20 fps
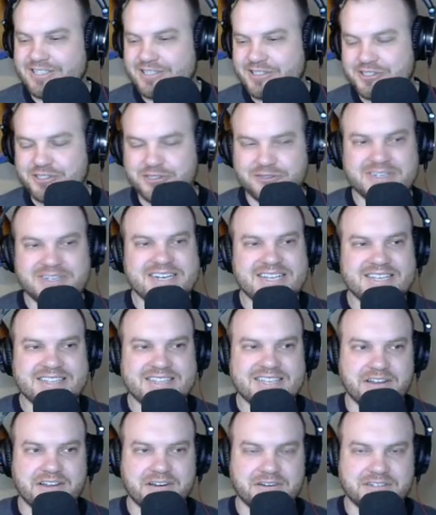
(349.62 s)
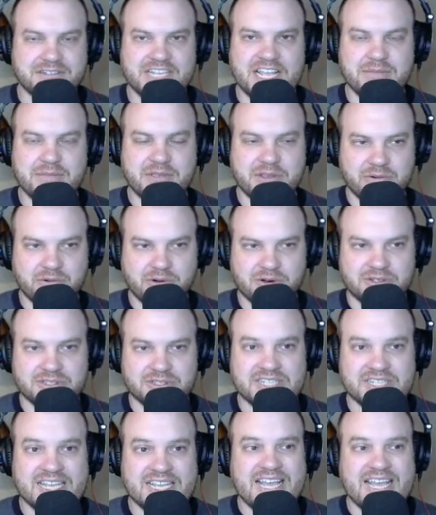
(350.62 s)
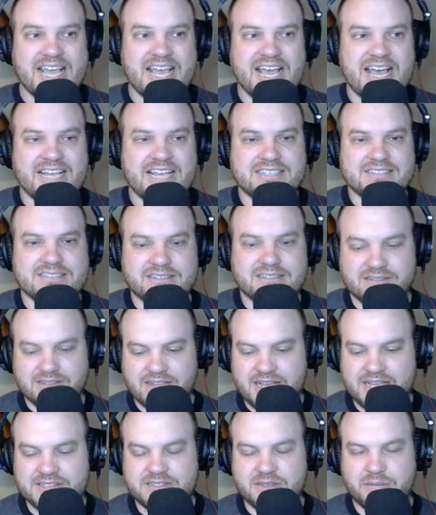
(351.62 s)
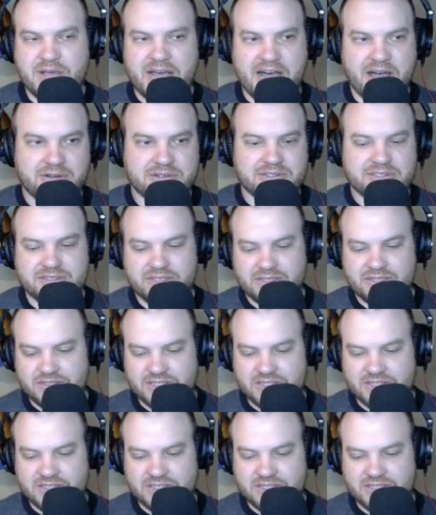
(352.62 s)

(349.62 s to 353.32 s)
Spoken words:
treating the entertainment world as less about